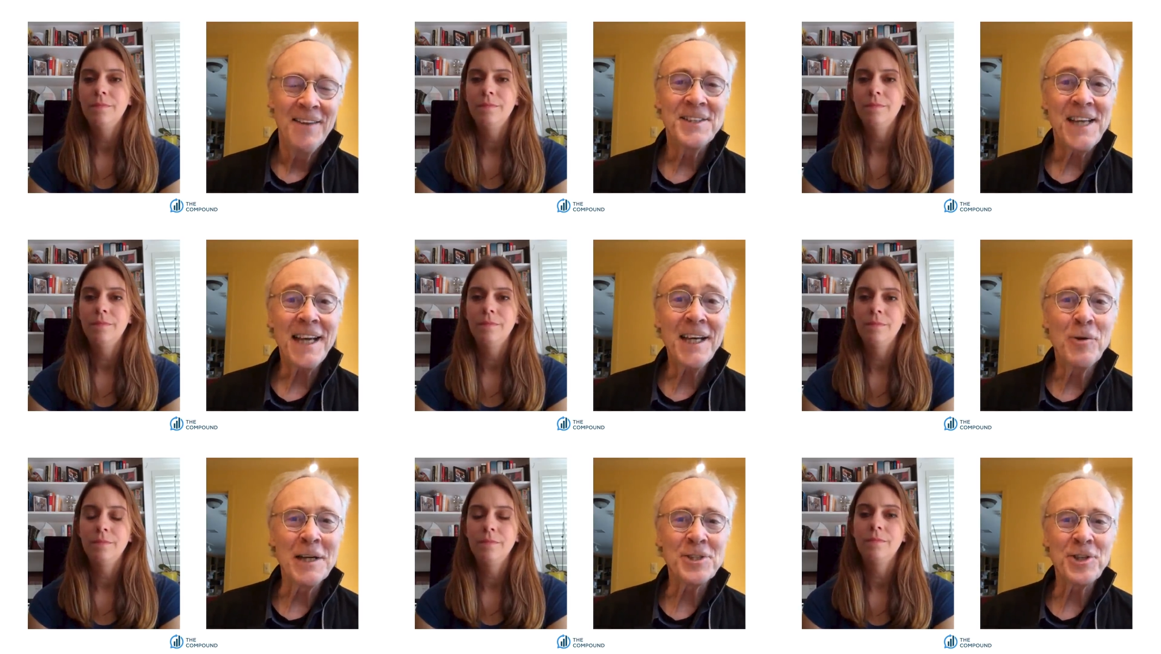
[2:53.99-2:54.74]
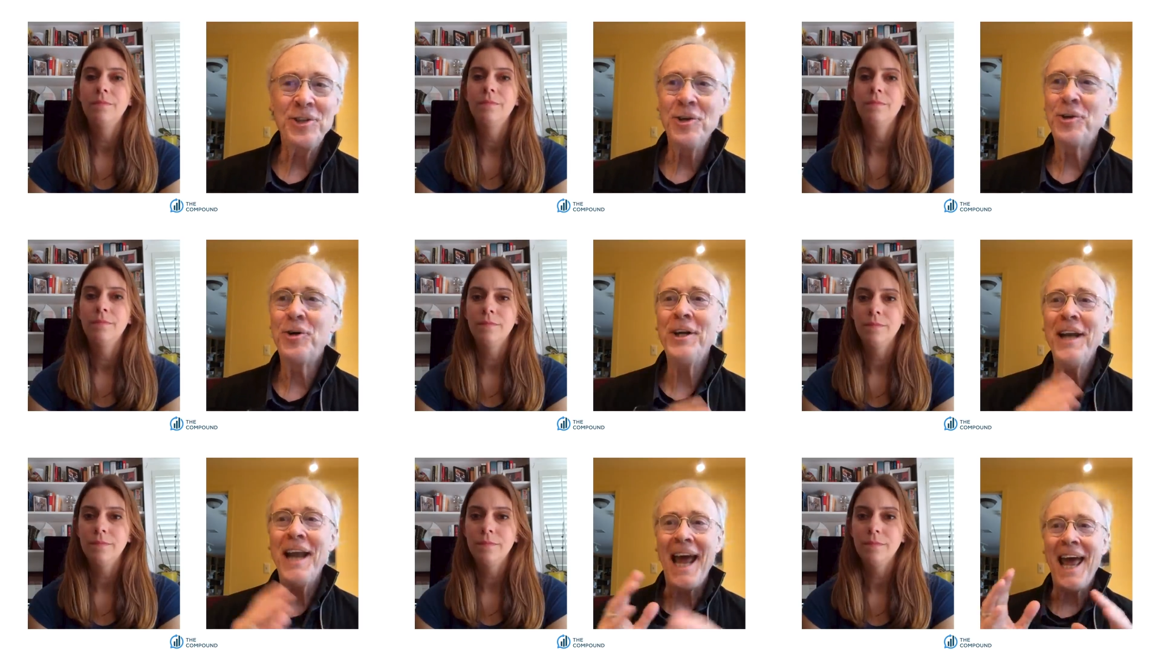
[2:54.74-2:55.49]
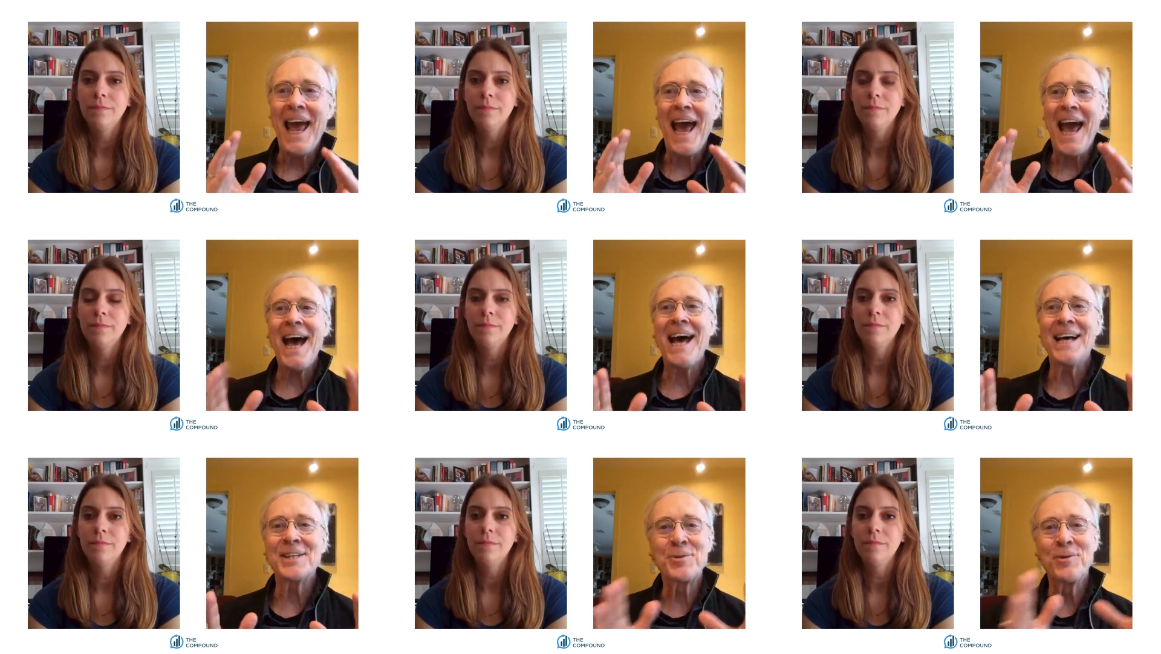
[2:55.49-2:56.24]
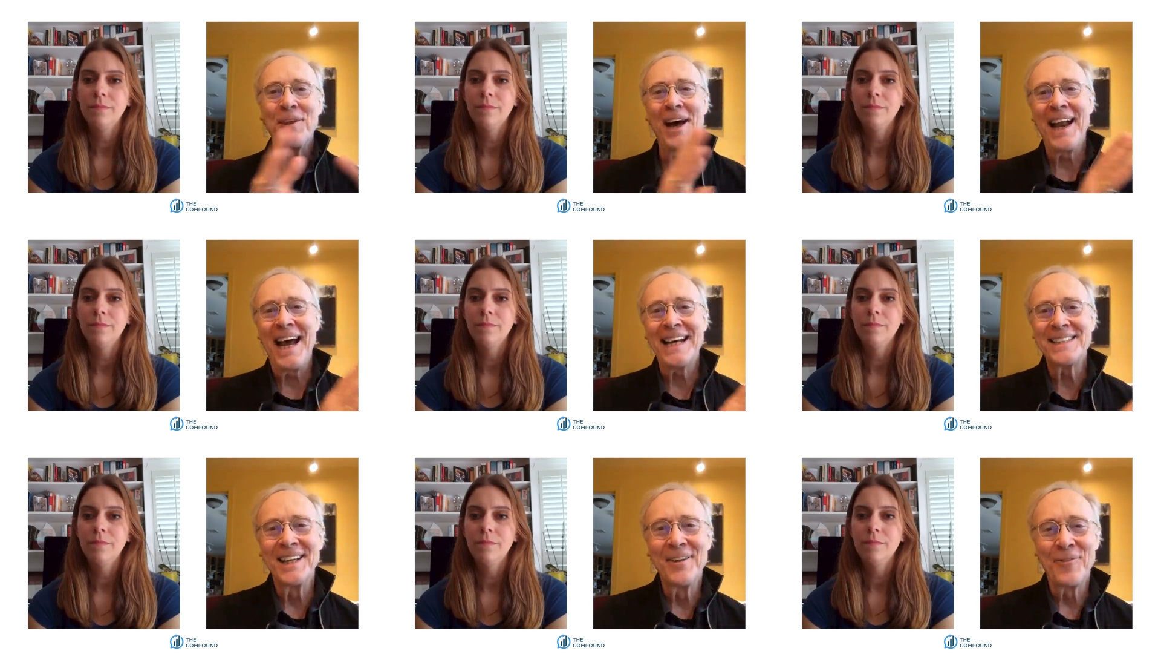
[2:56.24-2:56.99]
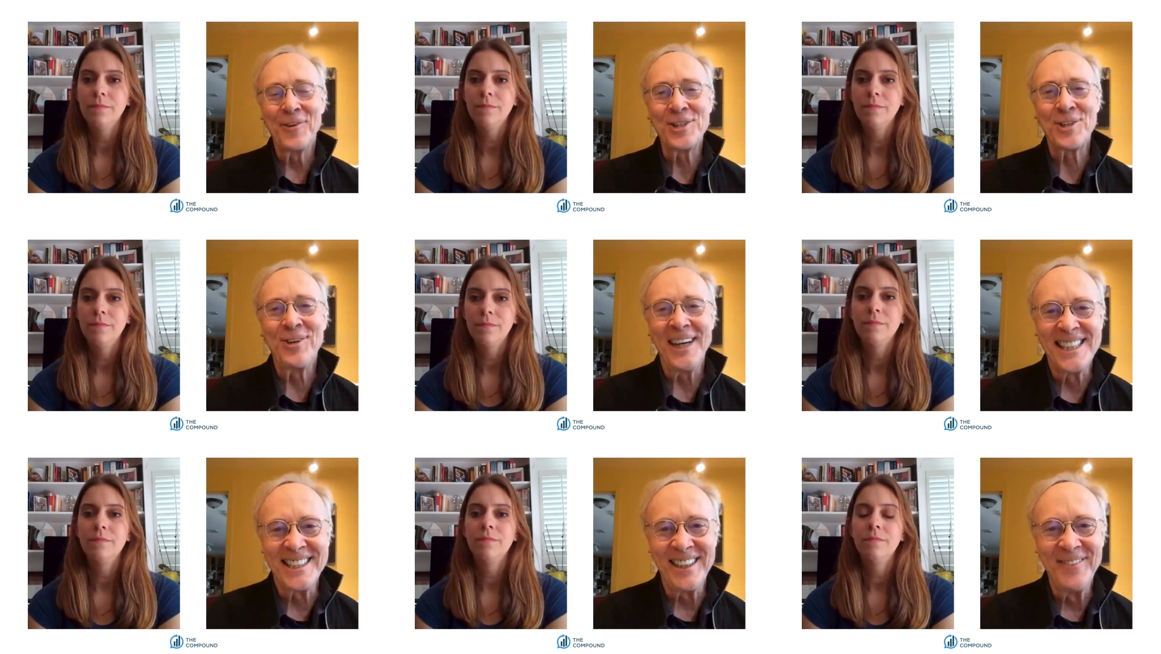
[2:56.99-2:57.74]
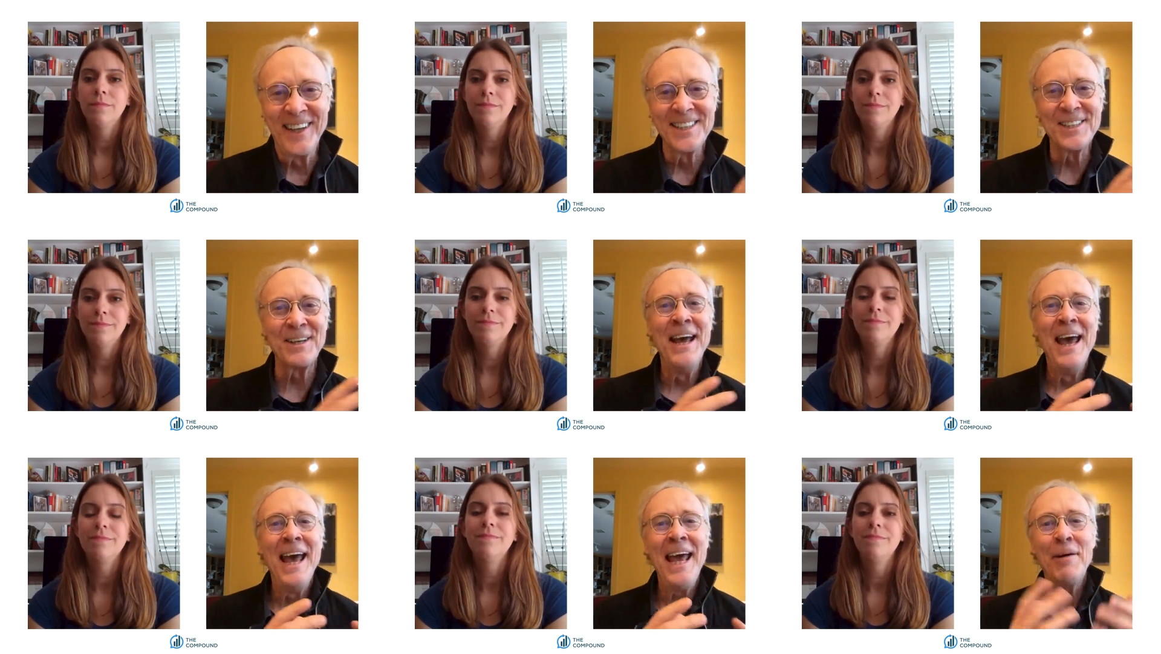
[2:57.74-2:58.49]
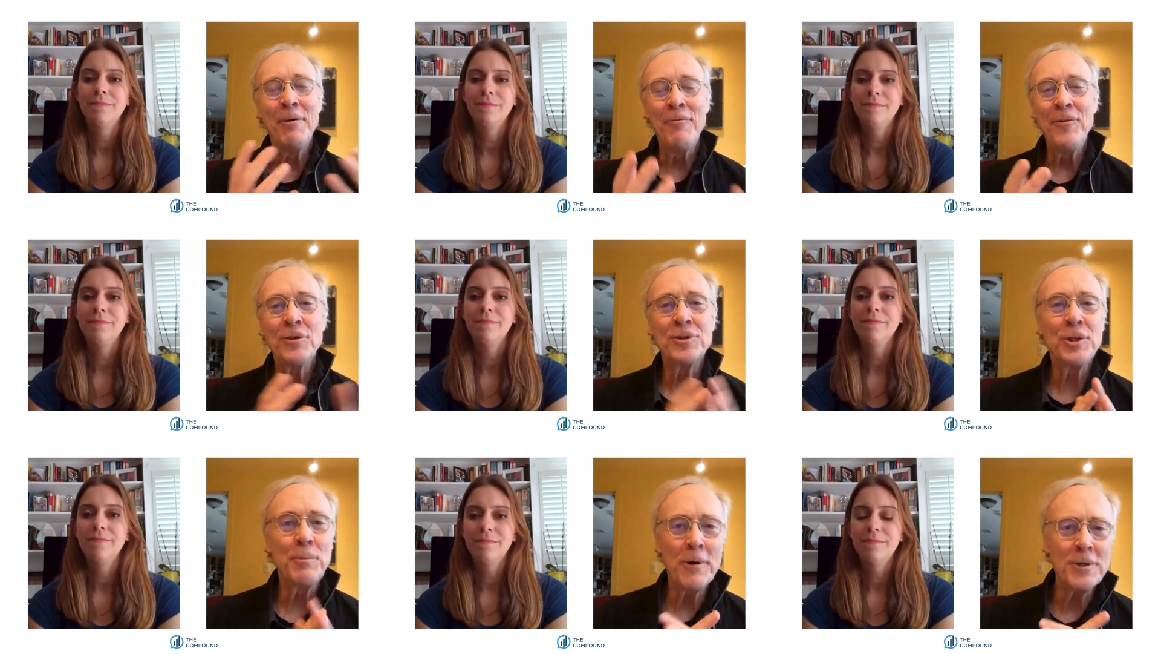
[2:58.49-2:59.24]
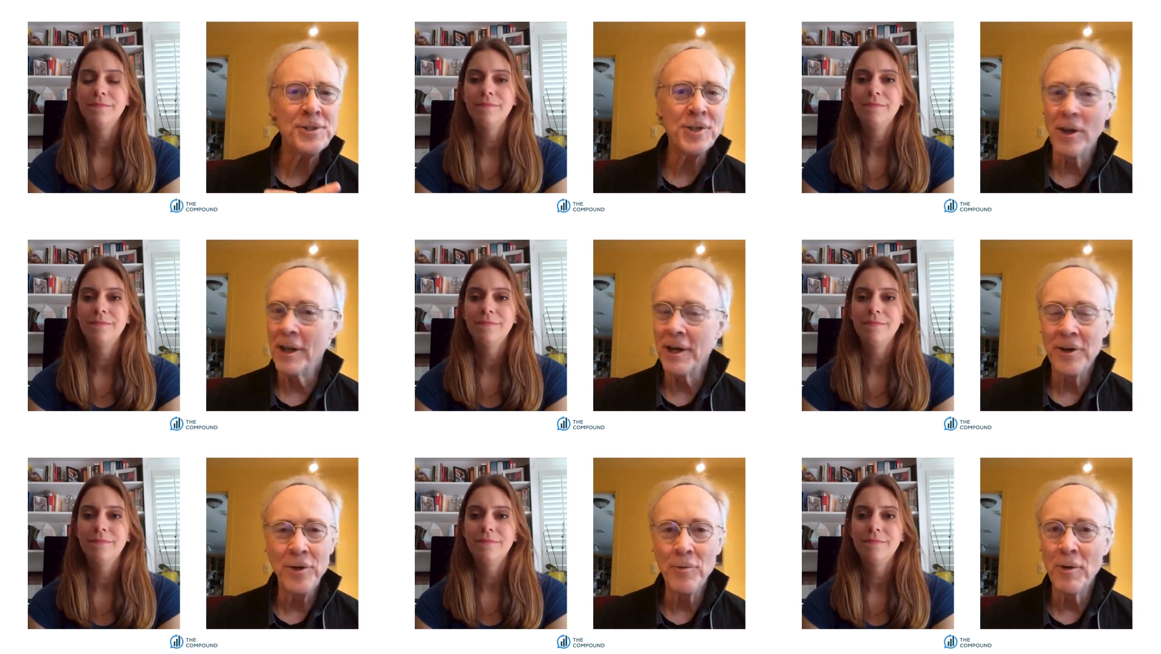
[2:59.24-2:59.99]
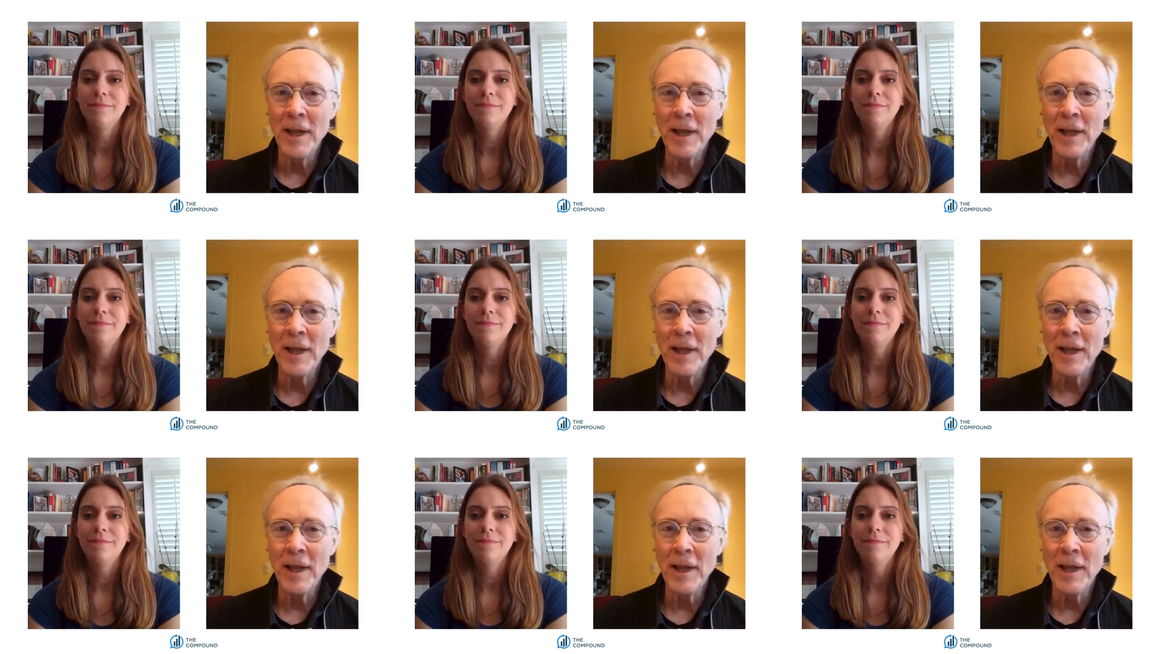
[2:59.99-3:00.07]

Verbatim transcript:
Speaker 1: The second question you couldn't ask without asking the first question because it would feel too personal in a new